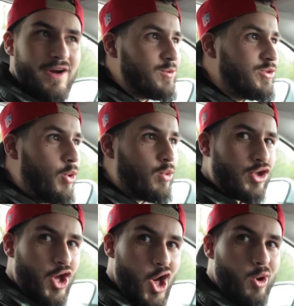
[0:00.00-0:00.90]
around no
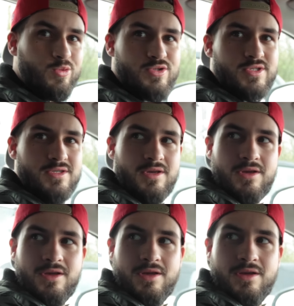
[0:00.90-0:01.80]
girls.
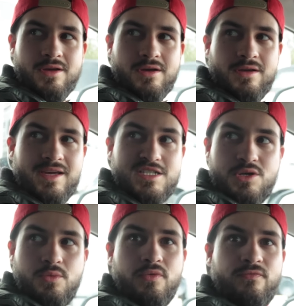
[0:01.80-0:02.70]
that
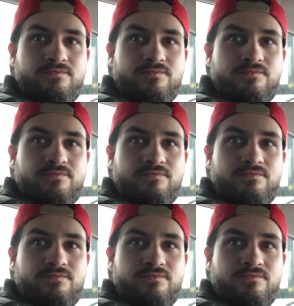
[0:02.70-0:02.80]
shit will.